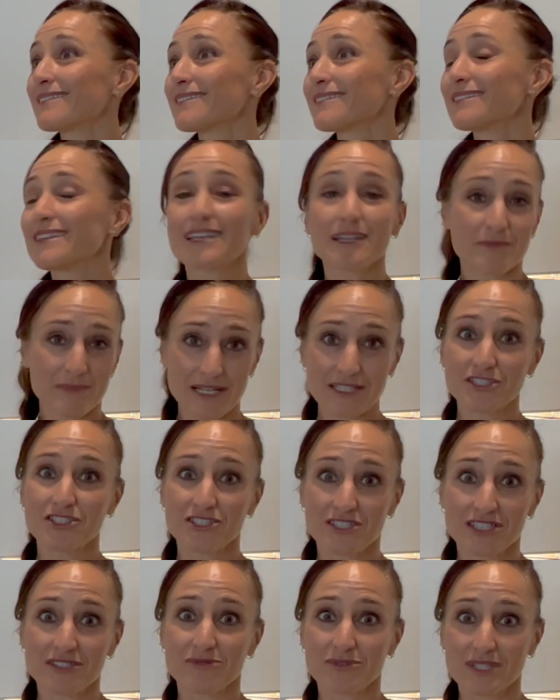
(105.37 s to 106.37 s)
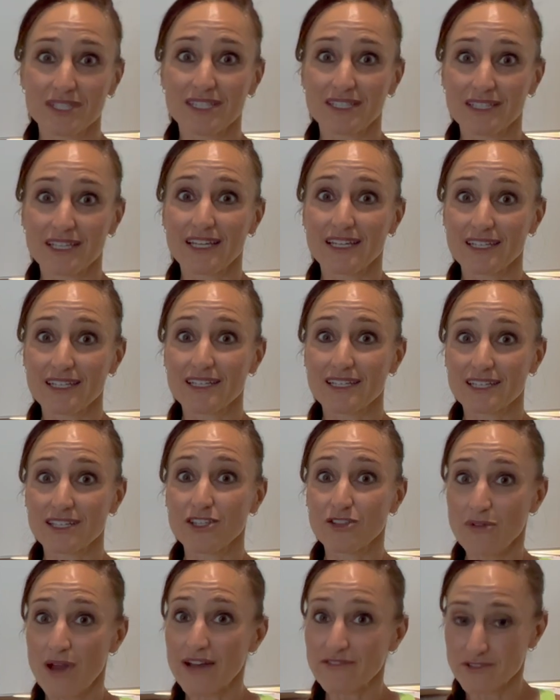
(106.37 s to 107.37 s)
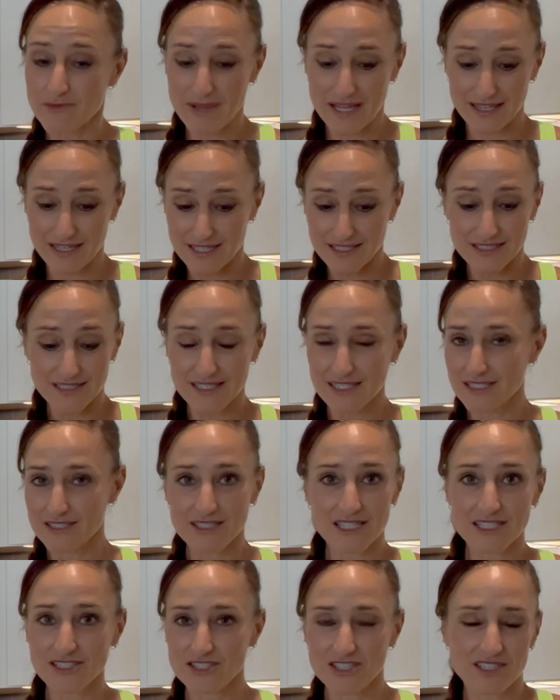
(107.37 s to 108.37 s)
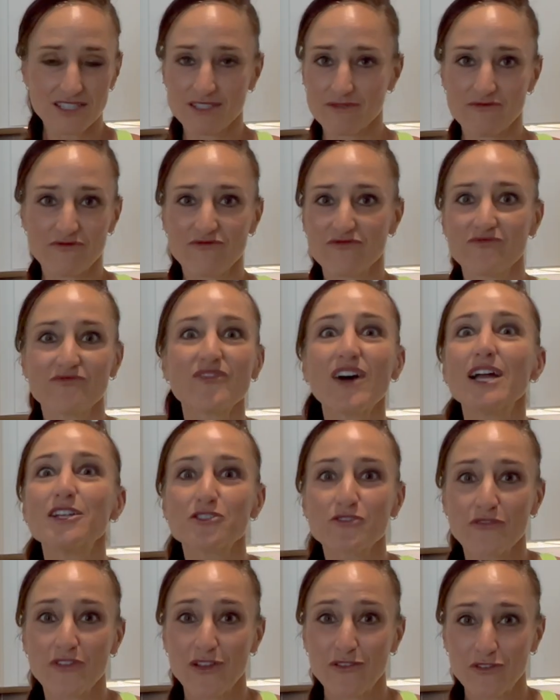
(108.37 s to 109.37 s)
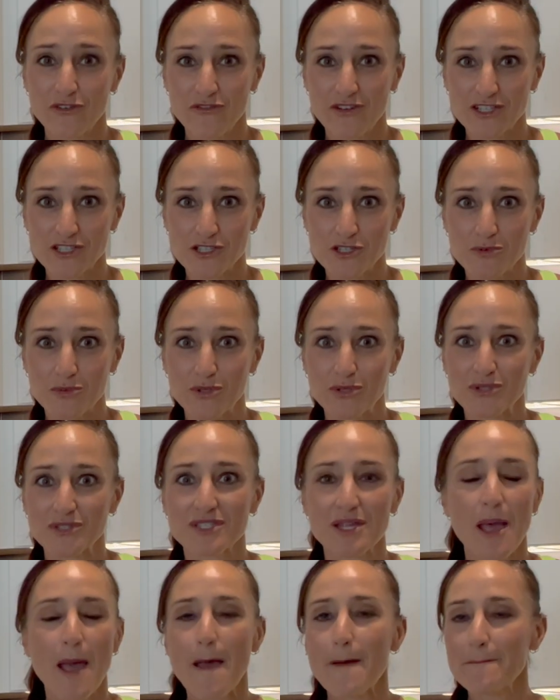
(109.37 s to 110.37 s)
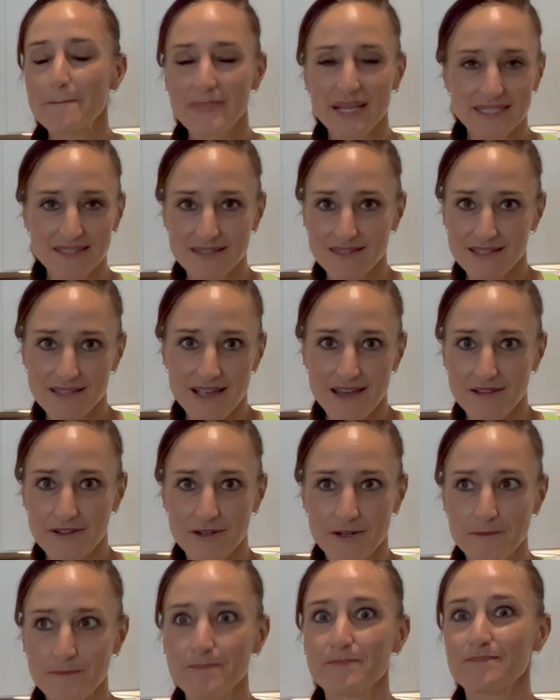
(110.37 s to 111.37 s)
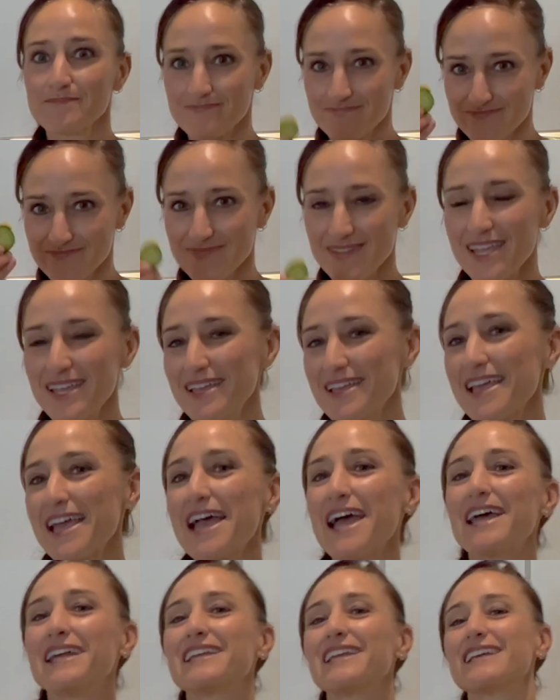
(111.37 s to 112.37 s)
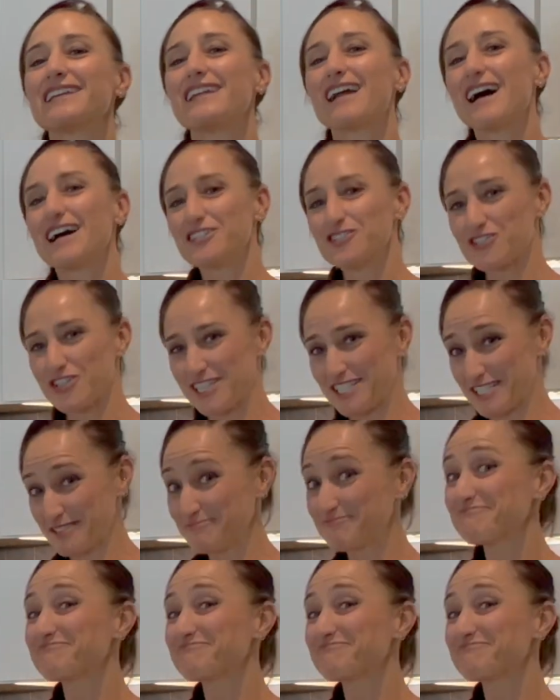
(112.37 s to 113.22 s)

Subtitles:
Like, I'm actually really like, you have to make this. Just find your favorite vegetables, mix it together, and get hydrated.